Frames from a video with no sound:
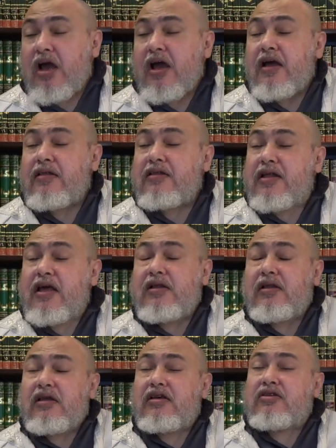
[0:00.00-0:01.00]
And then
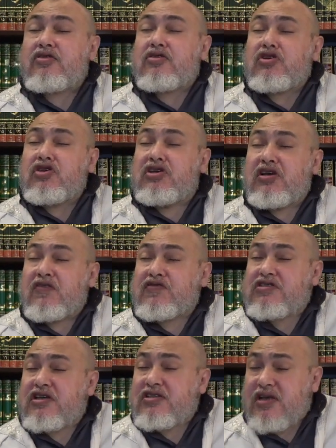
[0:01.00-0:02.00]
it
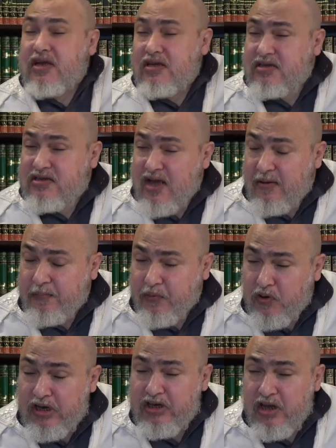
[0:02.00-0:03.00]
gives us an
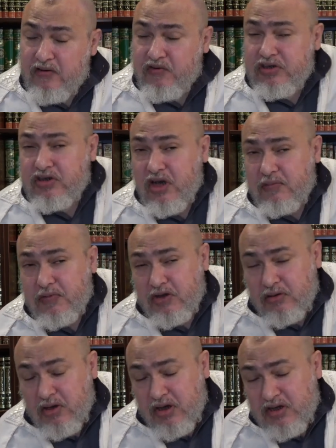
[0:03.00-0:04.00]
example, and every time
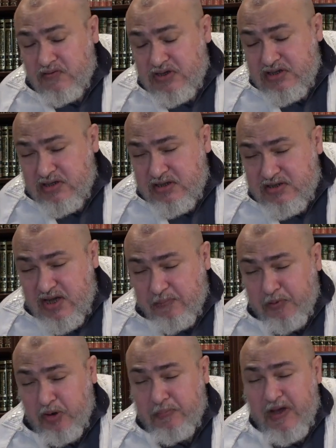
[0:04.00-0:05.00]
Allah gives us an
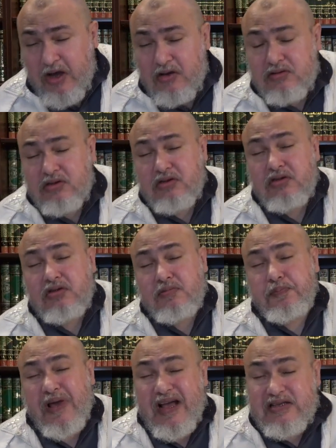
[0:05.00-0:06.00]
example about
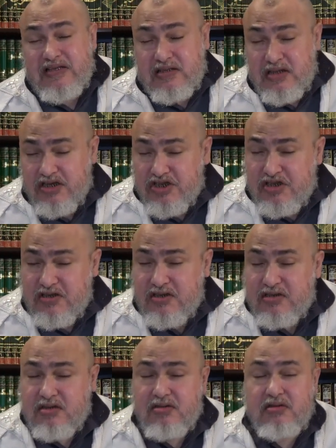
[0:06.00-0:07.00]
past
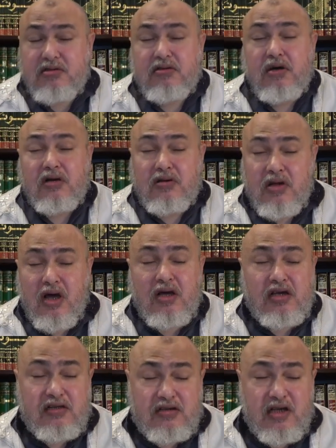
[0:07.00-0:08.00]
nations, Allah
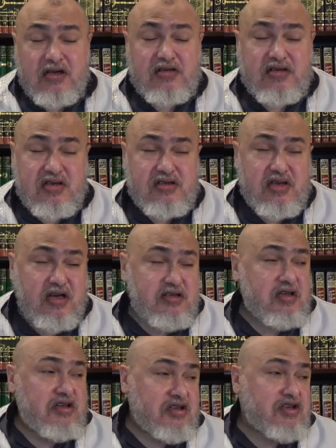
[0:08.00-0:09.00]
intends this as
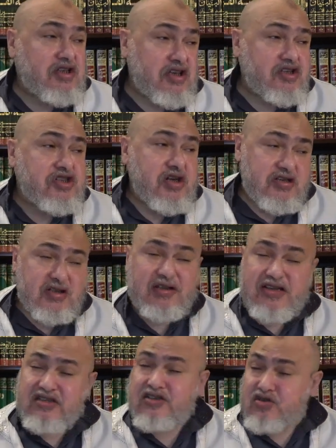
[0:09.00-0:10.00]
an education, as a
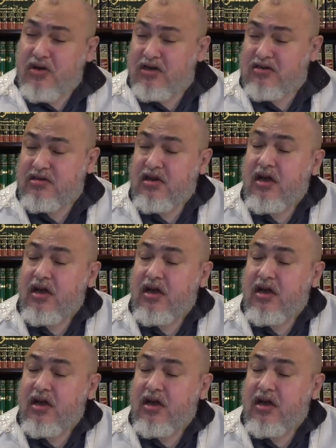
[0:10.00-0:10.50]
lesson to us.